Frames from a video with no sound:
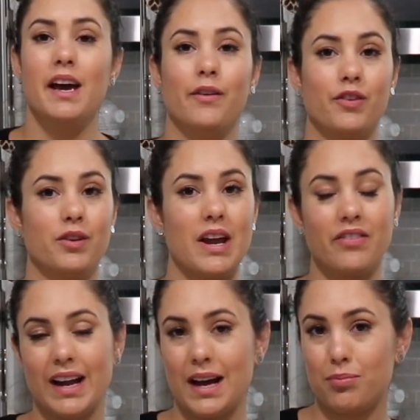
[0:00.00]
If you
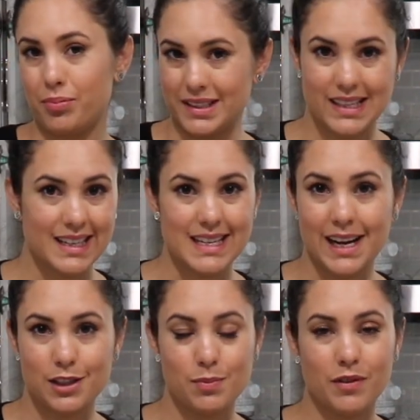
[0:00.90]
never had brisket
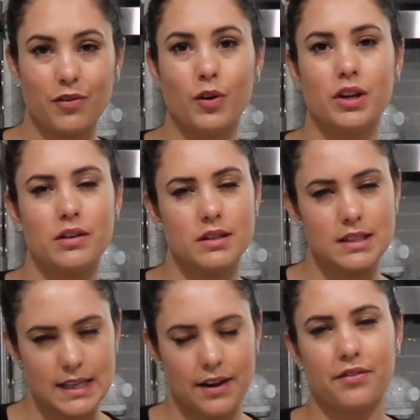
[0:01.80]
tacos before, you
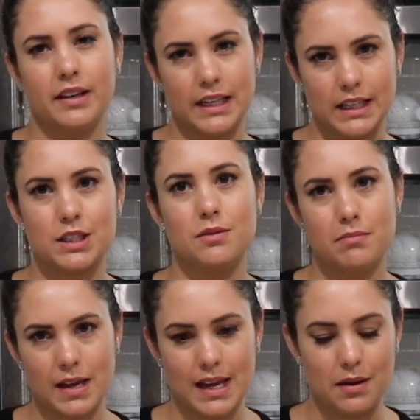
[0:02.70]
definitely need to
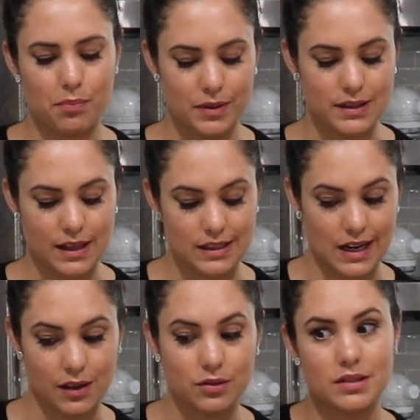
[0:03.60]
make brisket
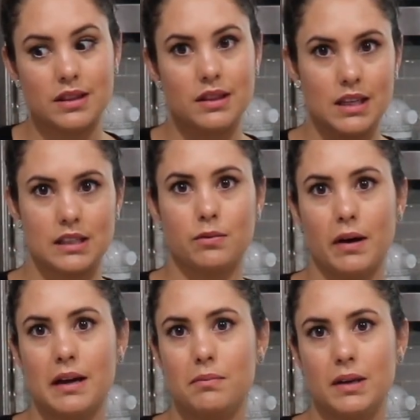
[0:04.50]
tacos this
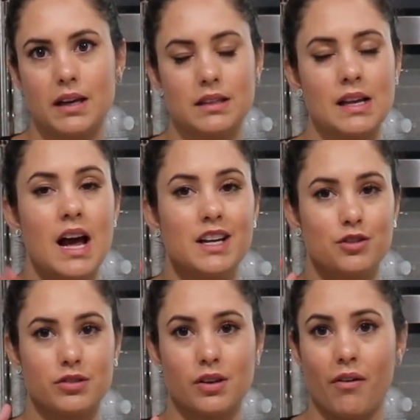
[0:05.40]
way because
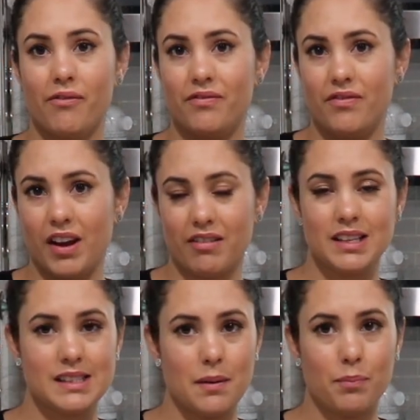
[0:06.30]
it's so very
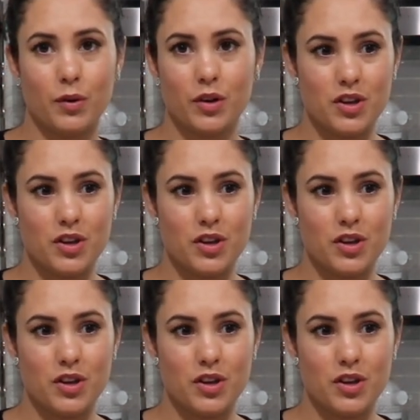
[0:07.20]
simple.